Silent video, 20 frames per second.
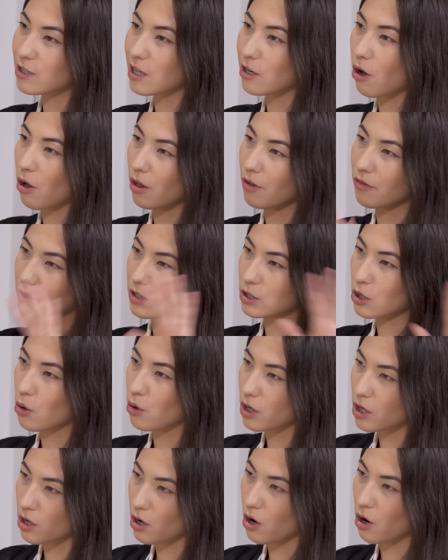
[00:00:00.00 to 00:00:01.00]
did all of this
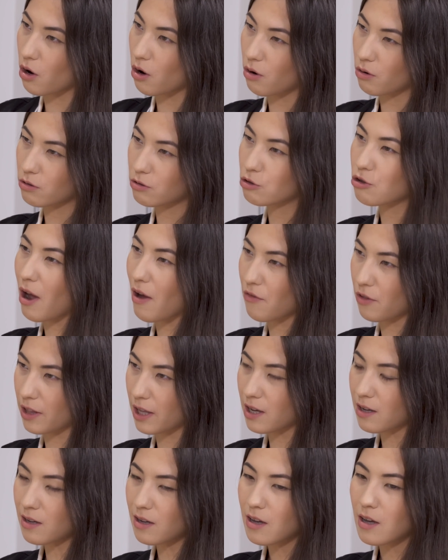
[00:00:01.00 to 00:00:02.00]
Odigo
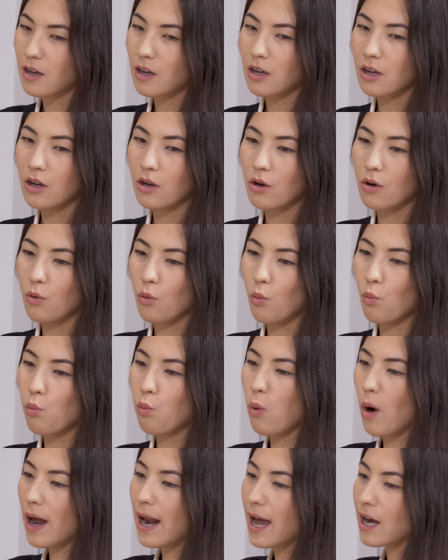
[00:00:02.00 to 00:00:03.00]
traveling,
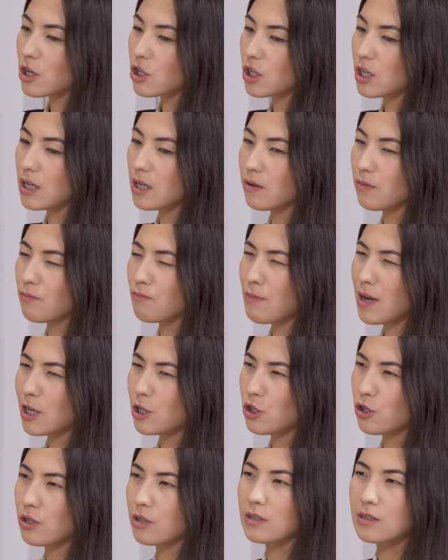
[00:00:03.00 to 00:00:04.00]
what actually
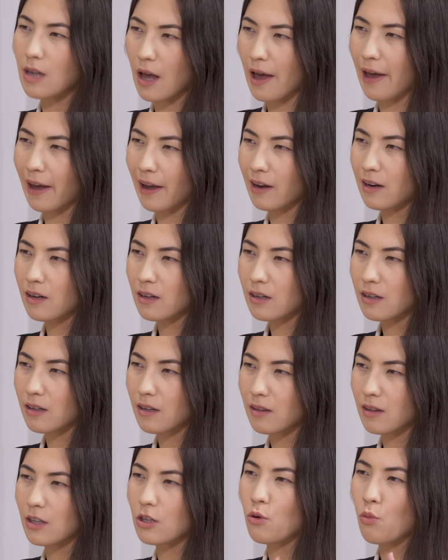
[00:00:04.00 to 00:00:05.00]
made you decide
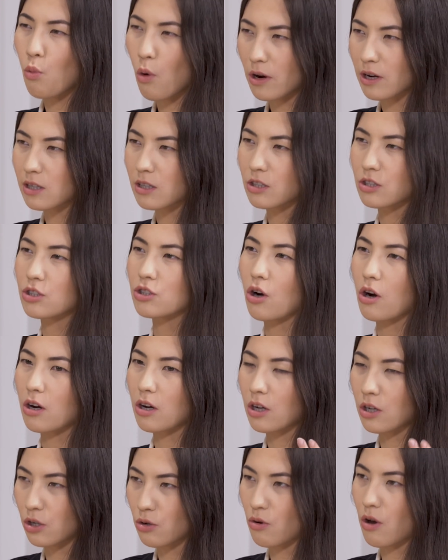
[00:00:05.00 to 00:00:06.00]
that you wanted to start a new